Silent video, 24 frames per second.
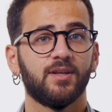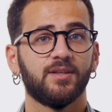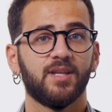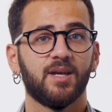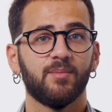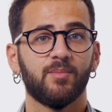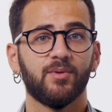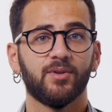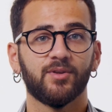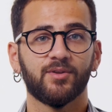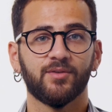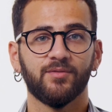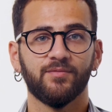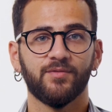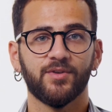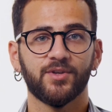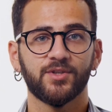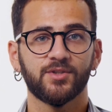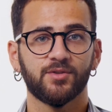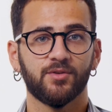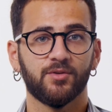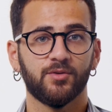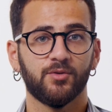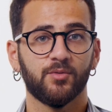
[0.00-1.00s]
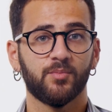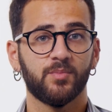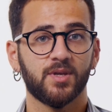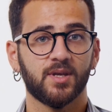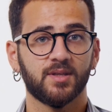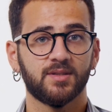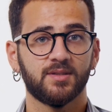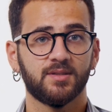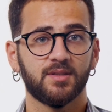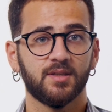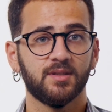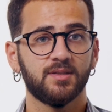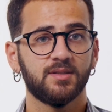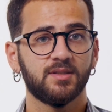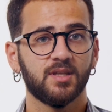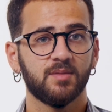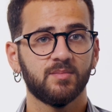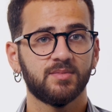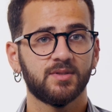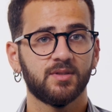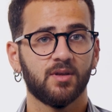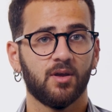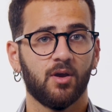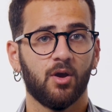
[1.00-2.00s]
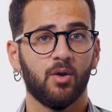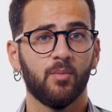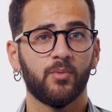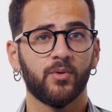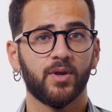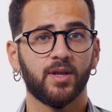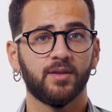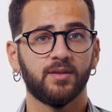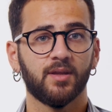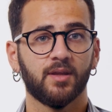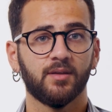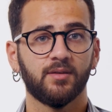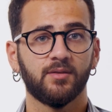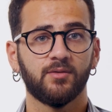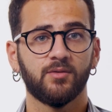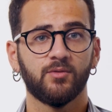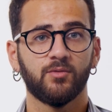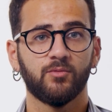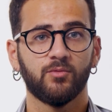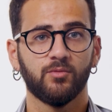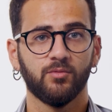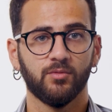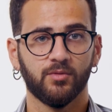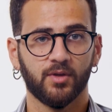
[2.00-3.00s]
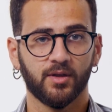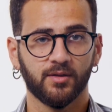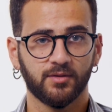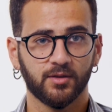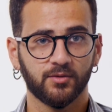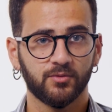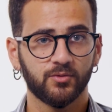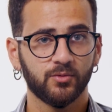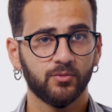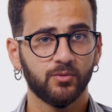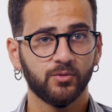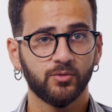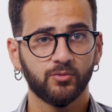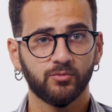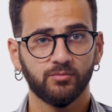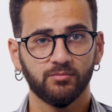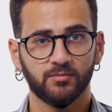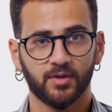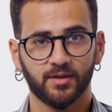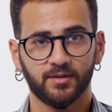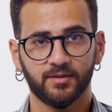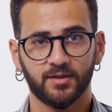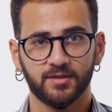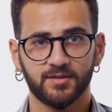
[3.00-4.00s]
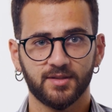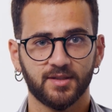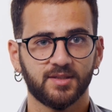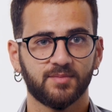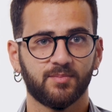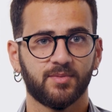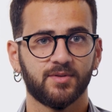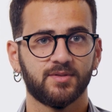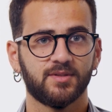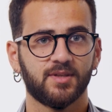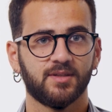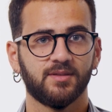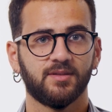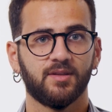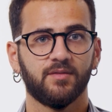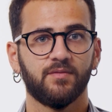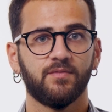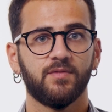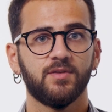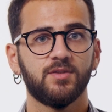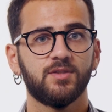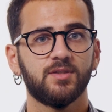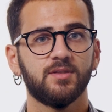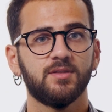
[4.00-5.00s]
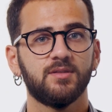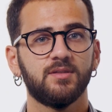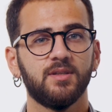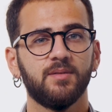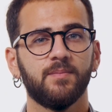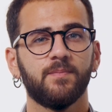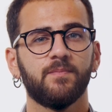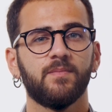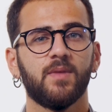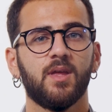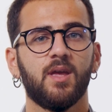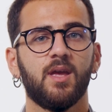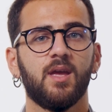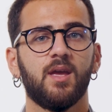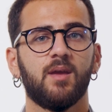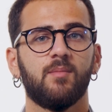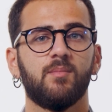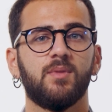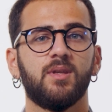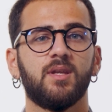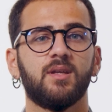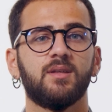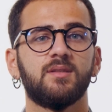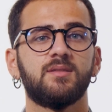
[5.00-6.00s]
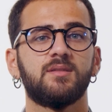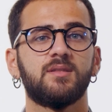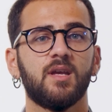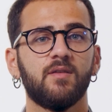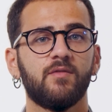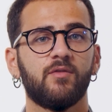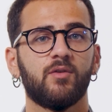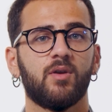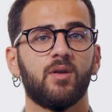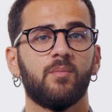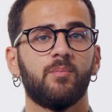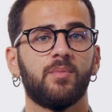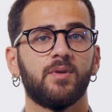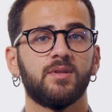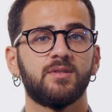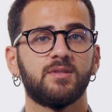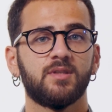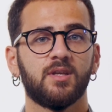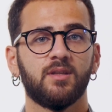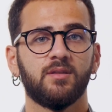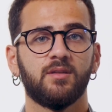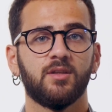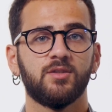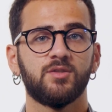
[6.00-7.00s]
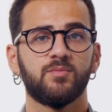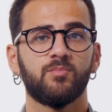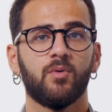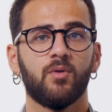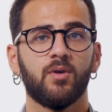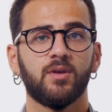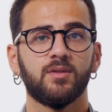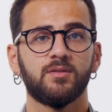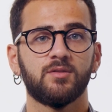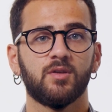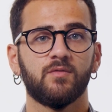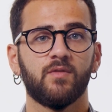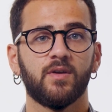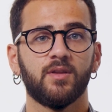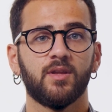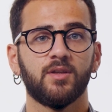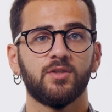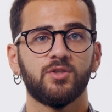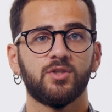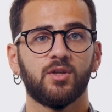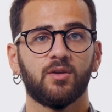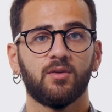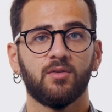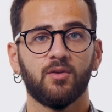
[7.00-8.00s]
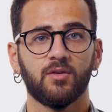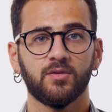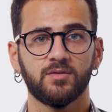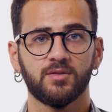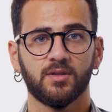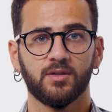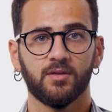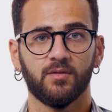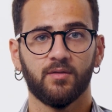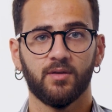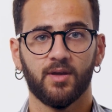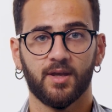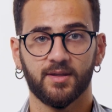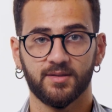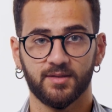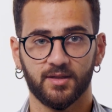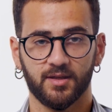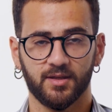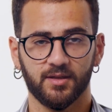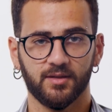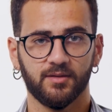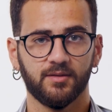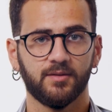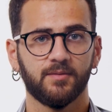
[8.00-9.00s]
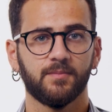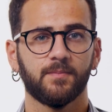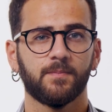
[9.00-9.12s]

double conversion UPS systems operate at 92–96% efficiency, meaning several percentage points of energy are lost as heat.